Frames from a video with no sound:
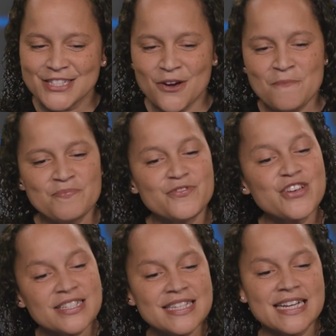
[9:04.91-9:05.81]
So,
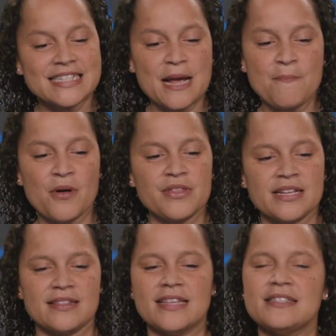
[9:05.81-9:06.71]
just an example,
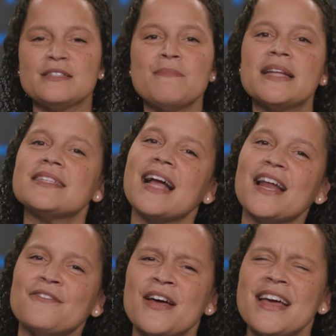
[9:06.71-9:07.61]
the, this is meant to
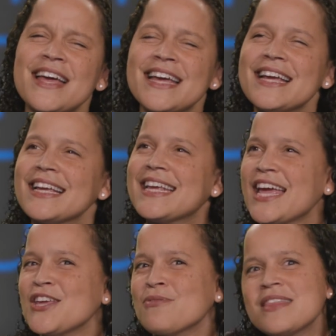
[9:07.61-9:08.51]
kind of
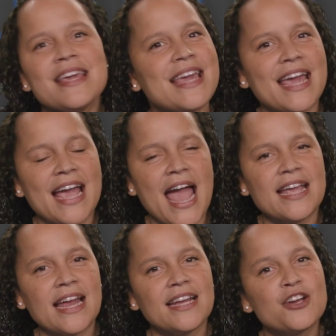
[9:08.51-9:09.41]
get you thinking
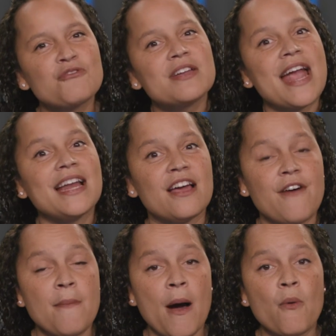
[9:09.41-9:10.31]
and getting creative
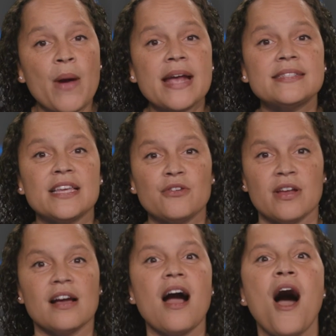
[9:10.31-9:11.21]
about ways that you
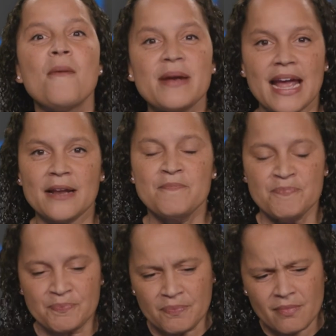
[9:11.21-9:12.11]
can accommodate
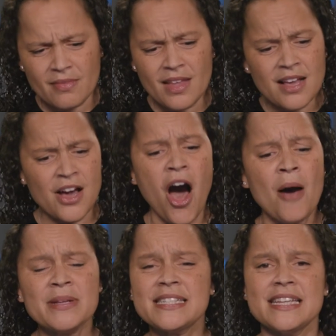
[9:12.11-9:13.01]

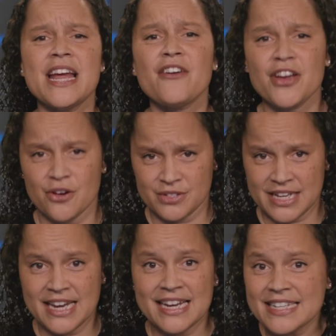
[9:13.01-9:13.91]
common scenarios
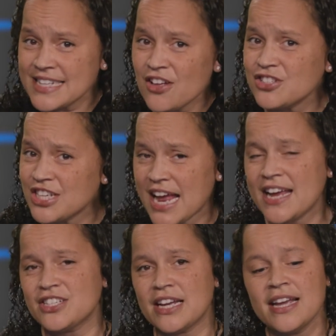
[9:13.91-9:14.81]
in an intelligent
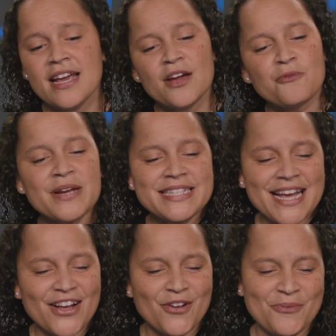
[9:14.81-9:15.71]
agent.
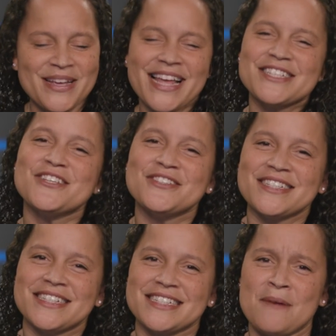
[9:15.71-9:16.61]
Retail, we like to use
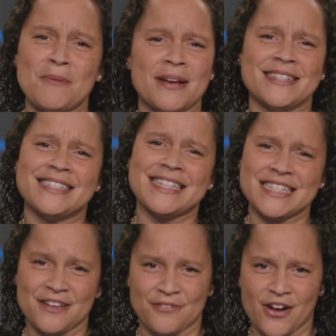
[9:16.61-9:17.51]
this example because it's
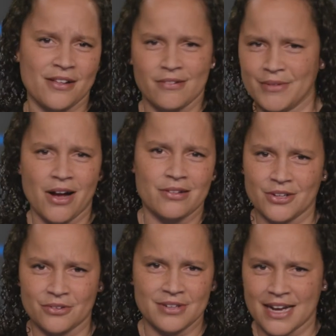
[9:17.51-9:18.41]
easy for all, we all
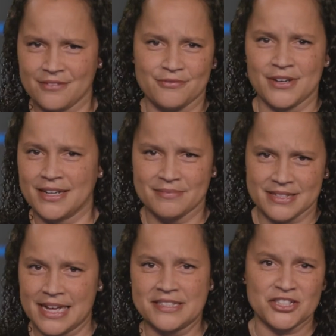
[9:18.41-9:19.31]
know kind of what
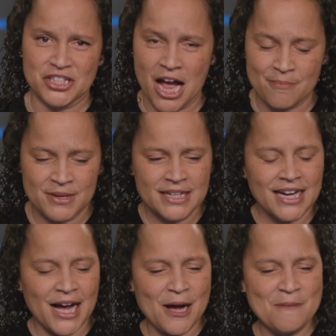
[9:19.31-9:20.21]
it's like to shop.
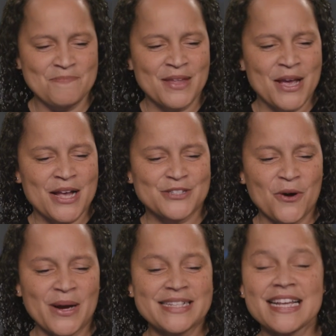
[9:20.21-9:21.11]
Um,
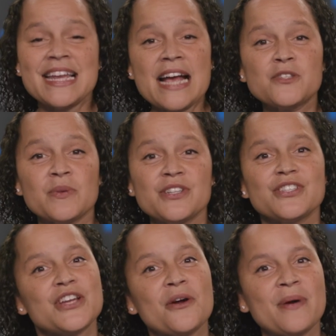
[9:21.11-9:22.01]
so it's a nice one to
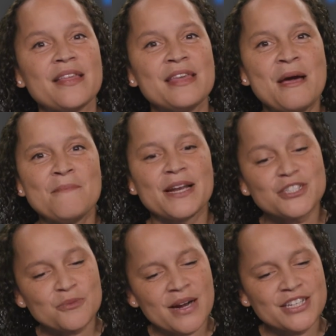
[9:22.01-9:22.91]
start with. But I
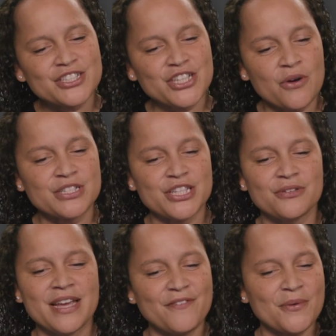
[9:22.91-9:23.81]
just wanted to show it to
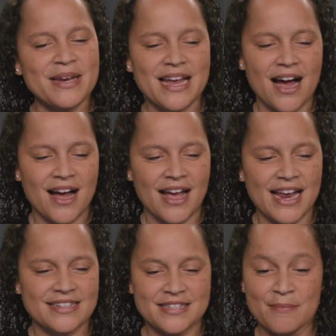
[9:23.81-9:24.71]
you, give you an,
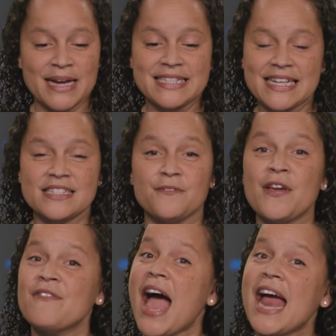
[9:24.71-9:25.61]
uh, some ideas. If
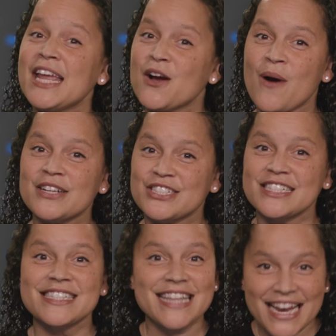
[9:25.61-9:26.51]
you have any
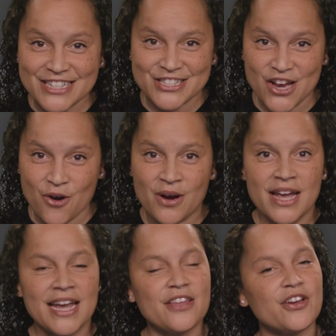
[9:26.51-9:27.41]
questions, let us know.
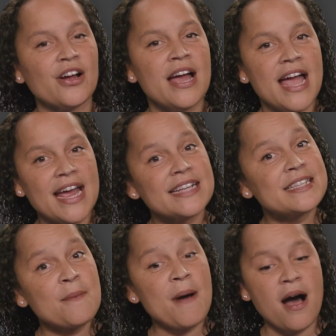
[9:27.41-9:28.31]
Either hit
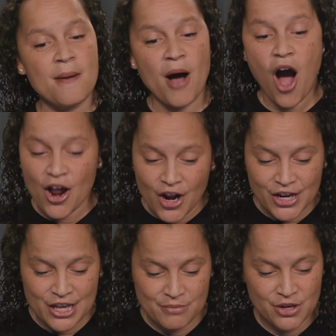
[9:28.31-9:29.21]
us up um, on
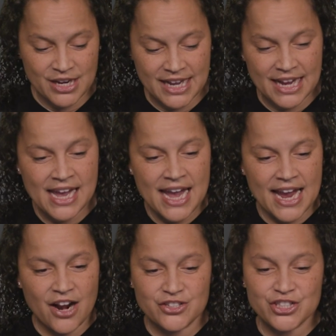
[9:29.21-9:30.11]
our community,
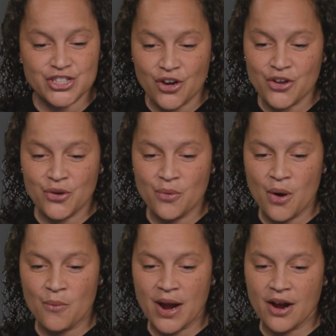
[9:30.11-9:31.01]
and I'll just show you
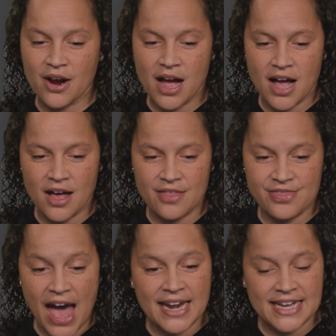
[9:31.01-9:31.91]
where uh,
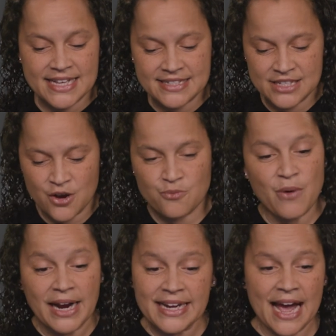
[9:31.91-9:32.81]
that is
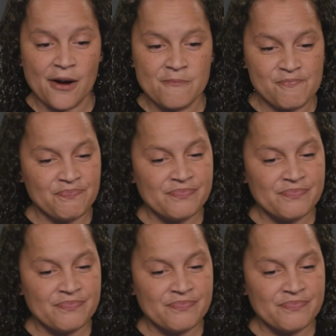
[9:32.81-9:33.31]
right now.